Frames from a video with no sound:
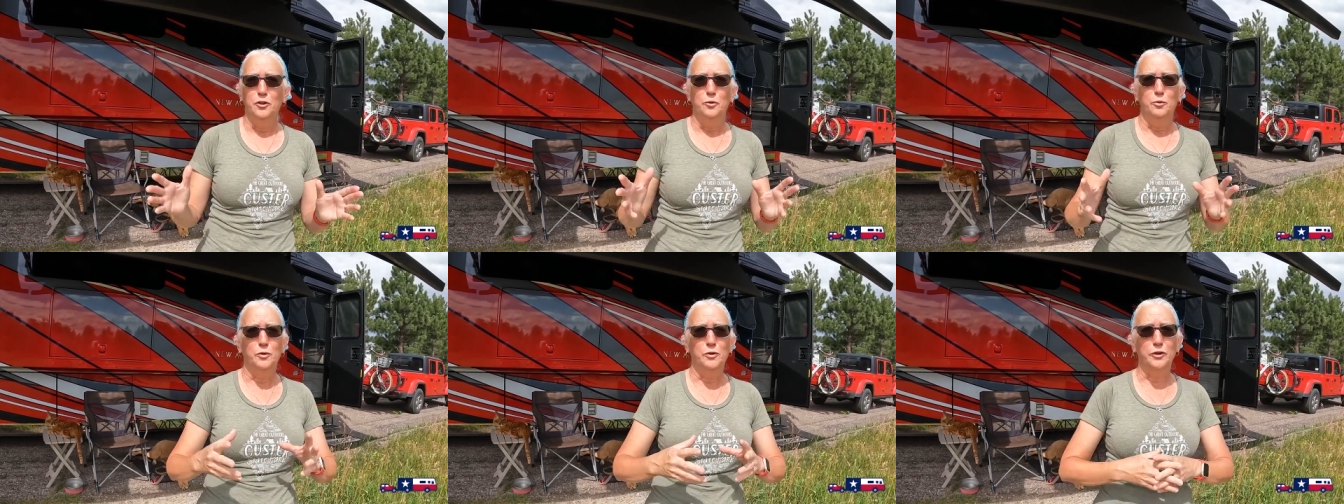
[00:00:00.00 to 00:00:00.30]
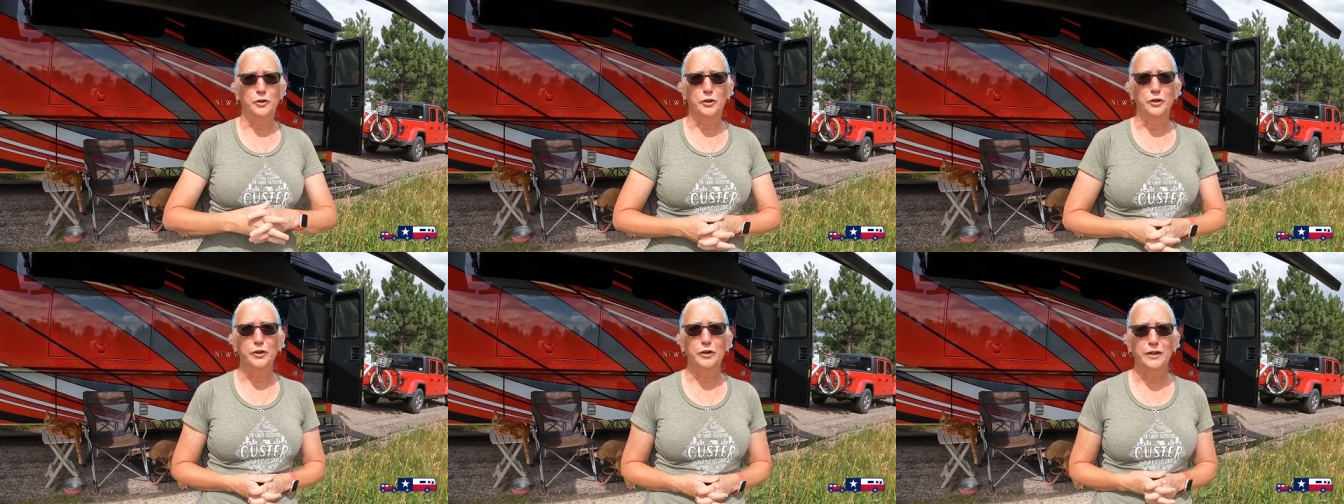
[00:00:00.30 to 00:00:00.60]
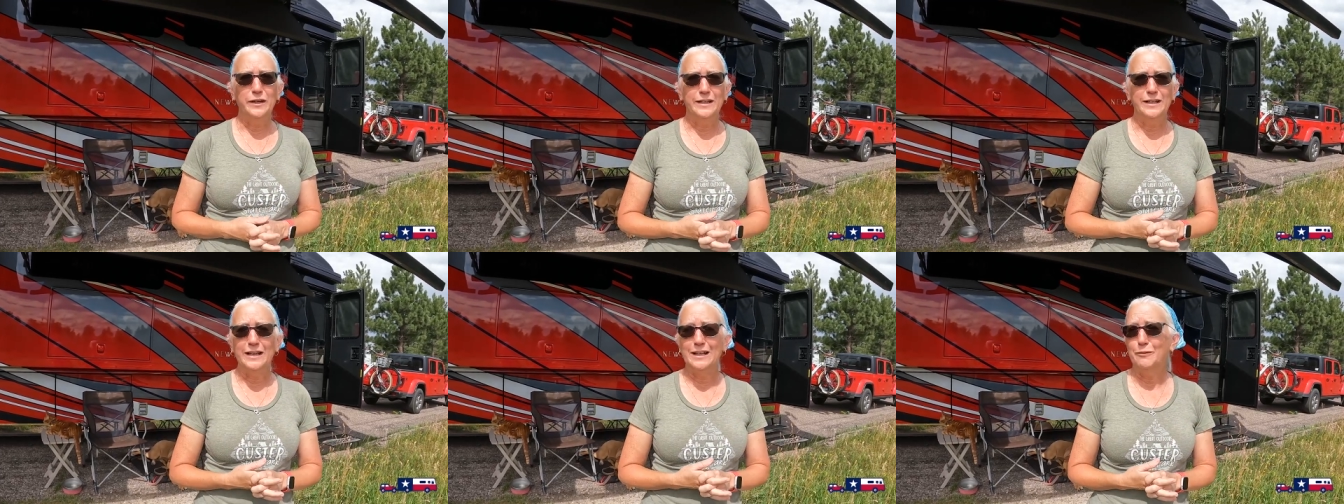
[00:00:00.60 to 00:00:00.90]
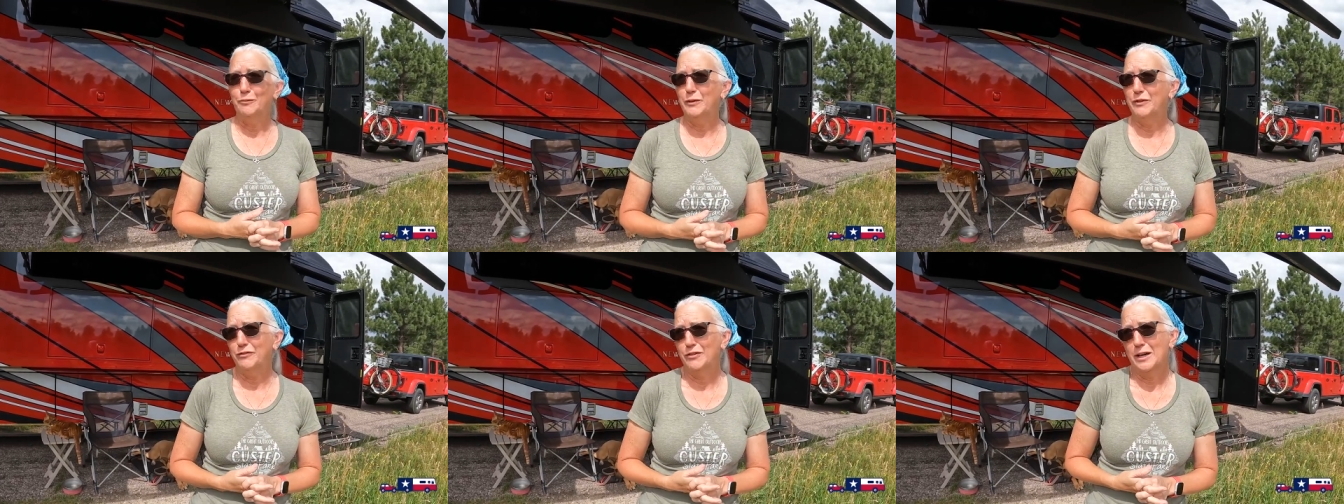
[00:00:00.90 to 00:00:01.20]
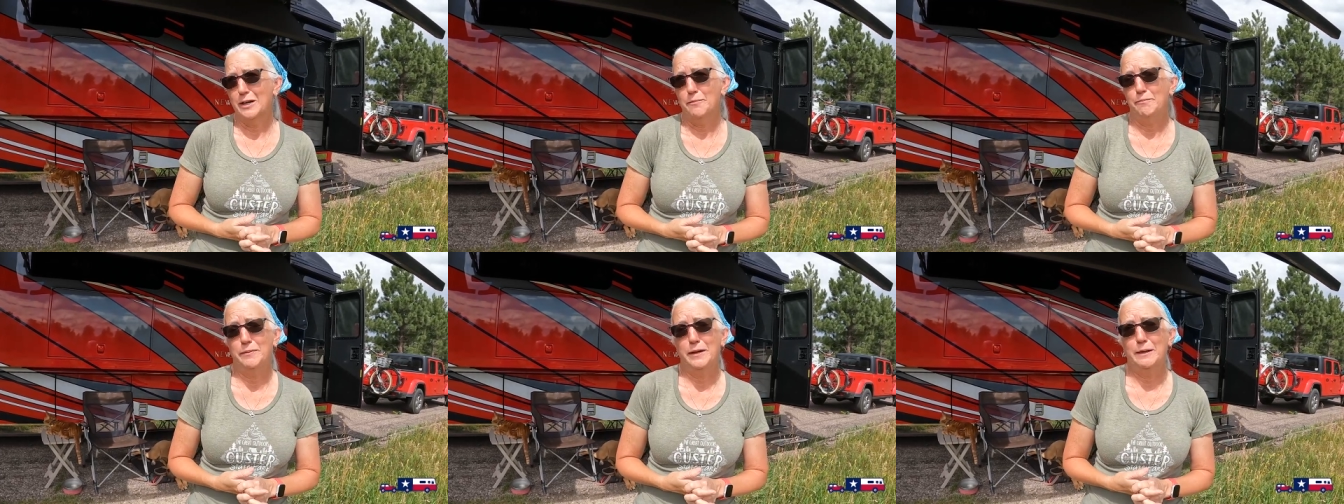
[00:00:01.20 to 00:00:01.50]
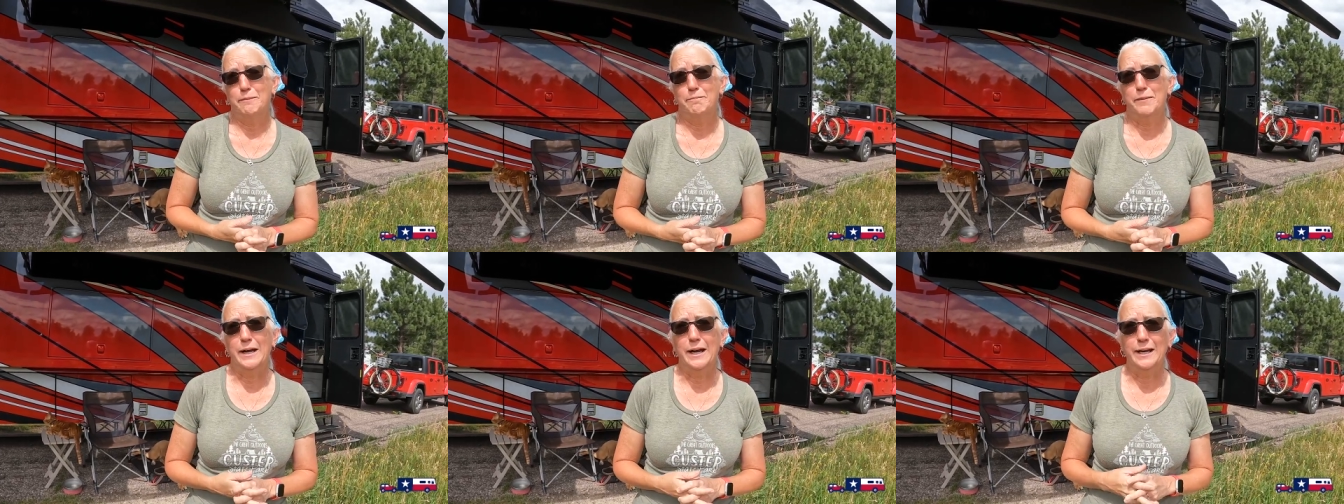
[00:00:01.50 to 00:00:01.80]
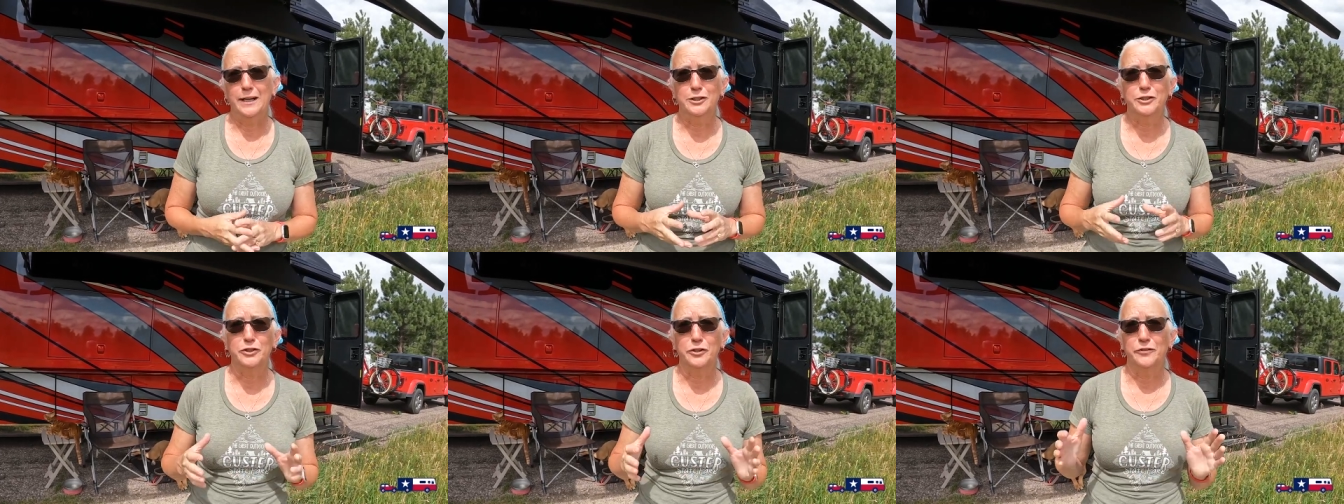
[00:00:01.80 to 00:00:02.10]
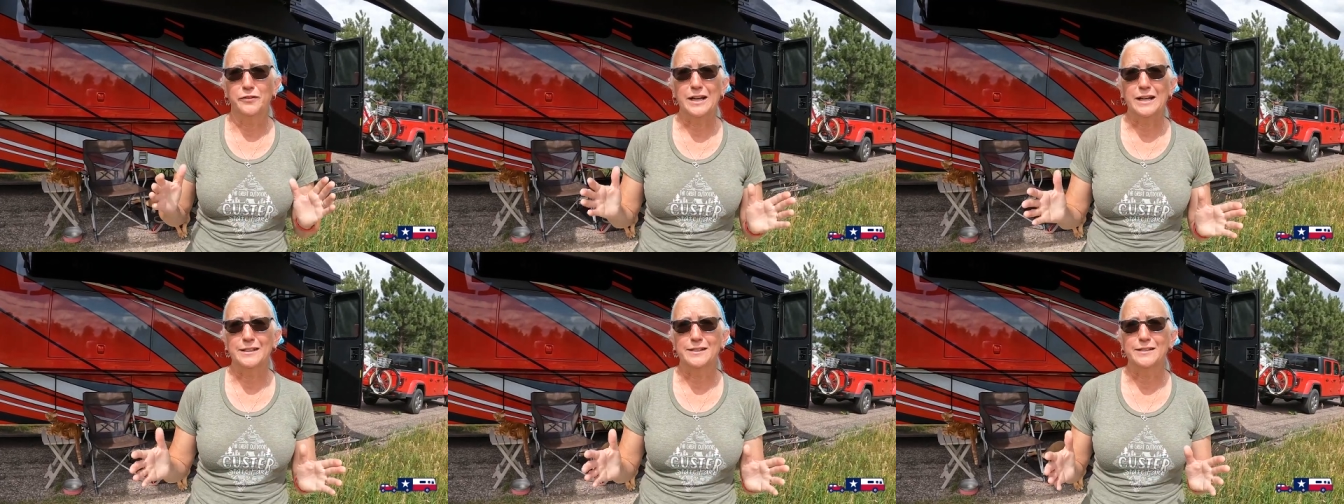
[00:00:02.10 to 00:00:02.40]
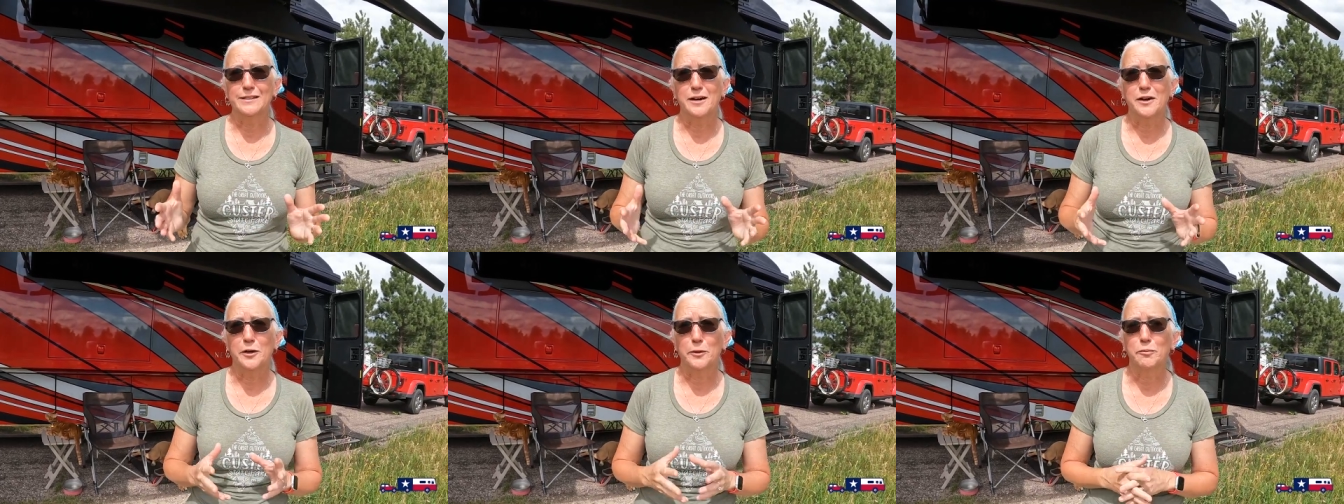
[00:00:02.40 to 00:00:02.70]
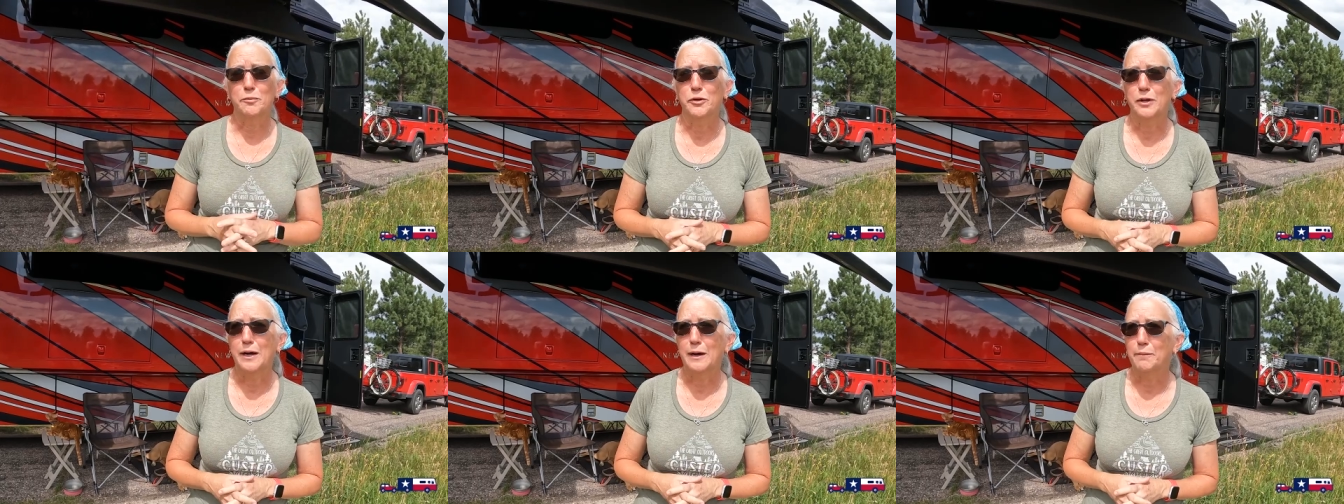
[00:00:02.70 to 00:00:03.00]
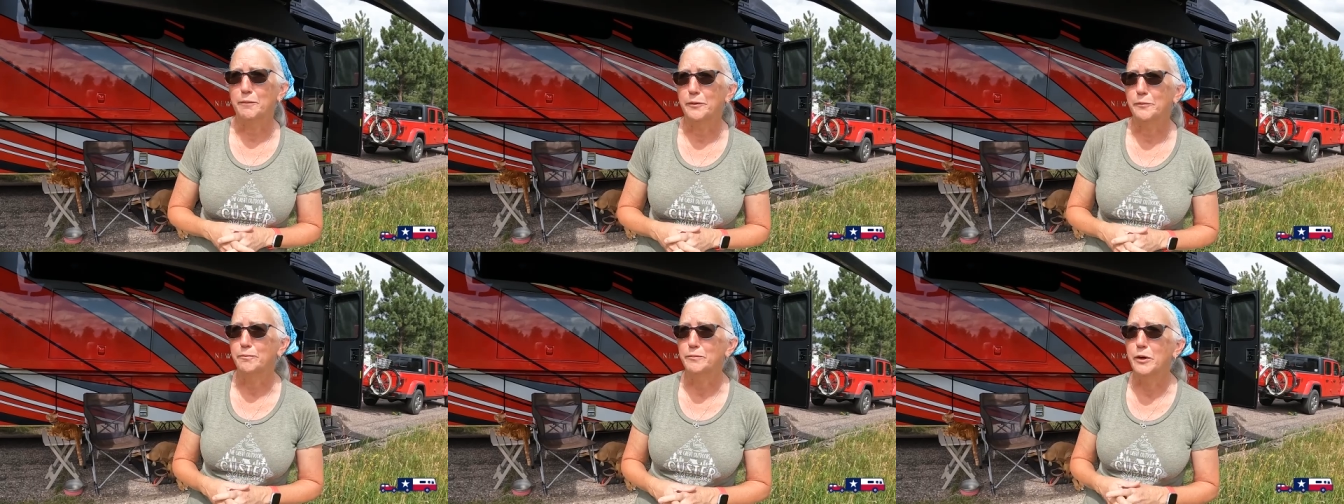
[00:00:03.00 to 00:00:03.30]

we're good and we've got a big bank, so that's not a problem.